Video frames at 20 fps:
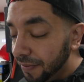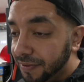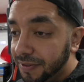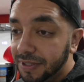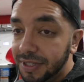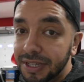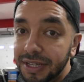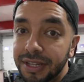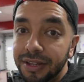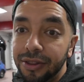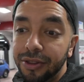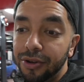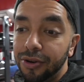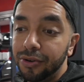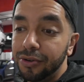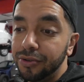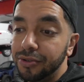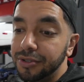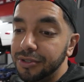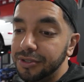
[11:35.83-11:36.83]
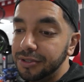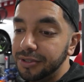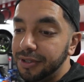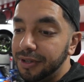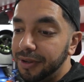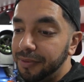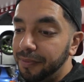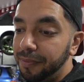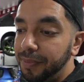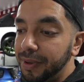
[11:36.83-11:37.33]
seen those
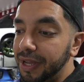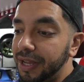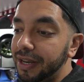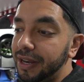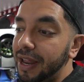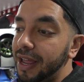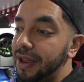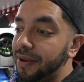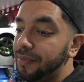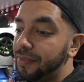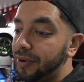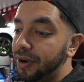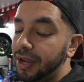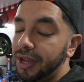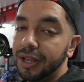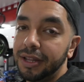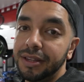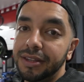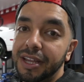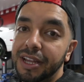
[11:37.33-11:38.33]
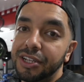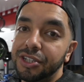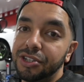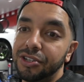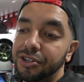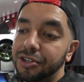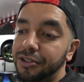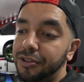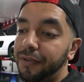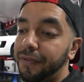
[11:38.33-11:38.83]
big name brand
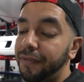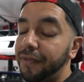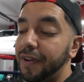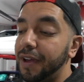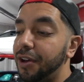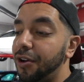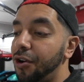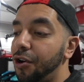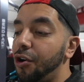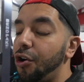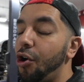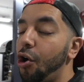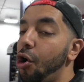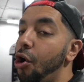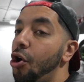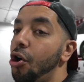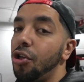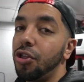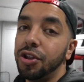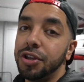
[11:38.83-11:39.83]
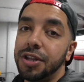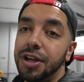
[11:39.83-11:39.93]
tensioners fail all the